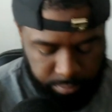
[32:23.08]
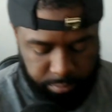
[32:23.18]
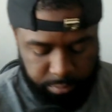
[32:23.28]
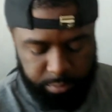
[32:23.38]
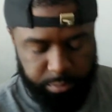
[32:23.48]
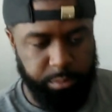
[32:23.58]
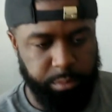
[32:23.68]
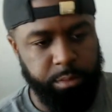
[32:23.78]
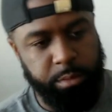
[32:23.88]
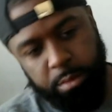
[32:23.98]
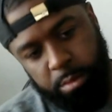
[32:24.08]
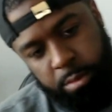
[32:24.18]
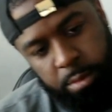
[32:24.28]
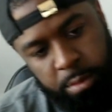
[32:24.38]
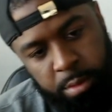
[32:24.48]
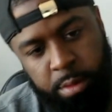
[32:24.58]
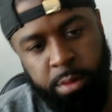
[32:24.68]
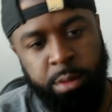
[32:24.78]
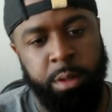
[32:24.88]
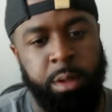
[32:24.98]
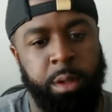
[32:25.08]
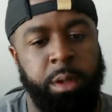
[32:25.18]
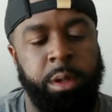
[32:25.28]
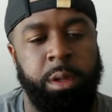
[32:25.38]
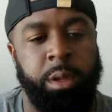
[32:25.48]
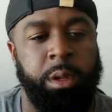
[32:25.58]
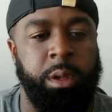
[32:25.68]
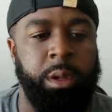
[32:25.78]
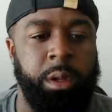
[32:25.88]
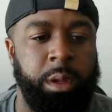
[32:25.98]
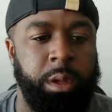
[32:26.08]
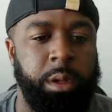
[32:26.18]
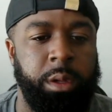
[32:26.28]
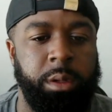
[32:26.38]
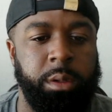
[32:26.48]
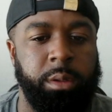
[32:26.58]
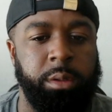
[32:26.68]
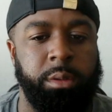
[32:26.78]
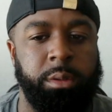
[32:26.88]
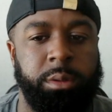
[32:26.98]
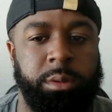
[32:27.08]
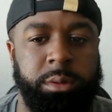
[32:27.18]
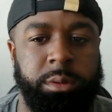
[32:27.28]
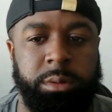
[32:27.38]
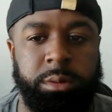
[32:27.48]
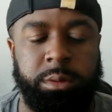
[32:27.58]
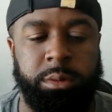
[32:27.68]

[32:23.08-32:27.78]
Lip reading: (not speaking)